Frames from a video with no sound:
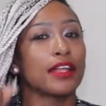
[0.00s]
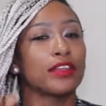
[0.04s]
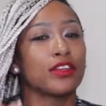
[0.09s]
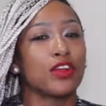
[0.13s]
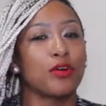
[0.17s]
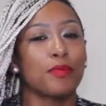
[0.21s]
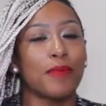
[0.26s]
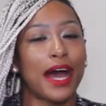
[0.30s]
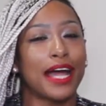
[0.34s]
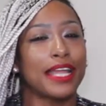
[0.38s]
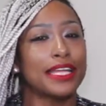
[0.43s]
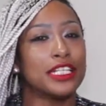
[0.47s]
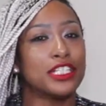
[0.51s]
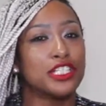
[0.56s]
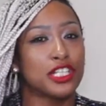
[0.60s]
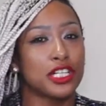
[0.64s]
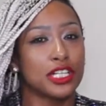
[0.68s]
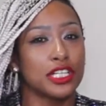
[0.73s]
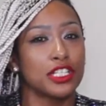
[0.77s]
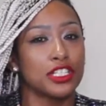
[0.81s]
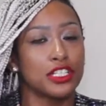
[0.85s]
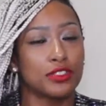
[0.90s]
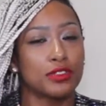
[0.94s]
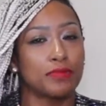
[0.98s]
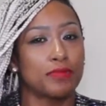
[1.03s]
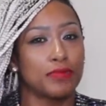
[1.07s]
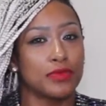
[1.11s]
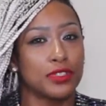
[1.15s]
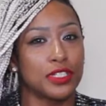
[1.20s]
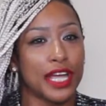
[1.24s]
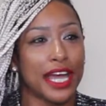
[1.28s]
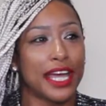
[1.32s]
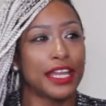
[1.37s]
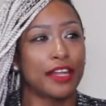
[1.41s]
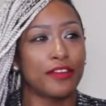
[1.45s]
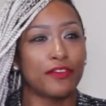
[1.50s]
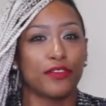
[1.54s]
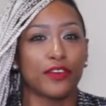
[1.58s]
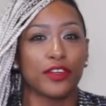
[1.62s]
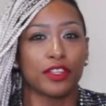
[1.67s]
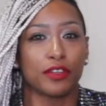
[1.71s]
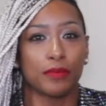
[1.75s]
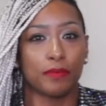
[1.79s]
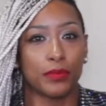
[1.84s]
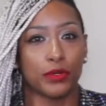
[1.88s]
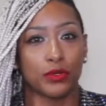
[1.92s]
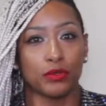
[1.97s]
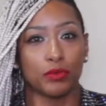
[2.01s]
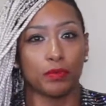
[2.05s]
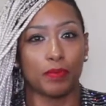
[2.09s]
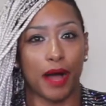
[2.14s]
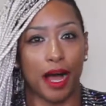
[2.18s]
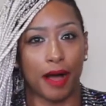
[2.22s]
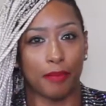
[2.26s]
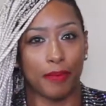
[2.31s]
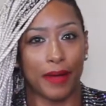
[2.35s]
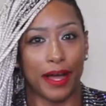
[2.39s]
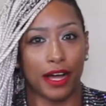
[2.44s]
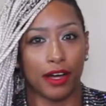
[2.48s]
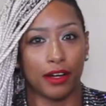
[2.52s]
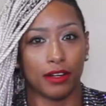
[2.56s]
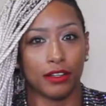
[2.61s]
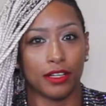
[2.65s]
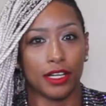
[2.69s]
Nobody judged Janet for the boob pop out.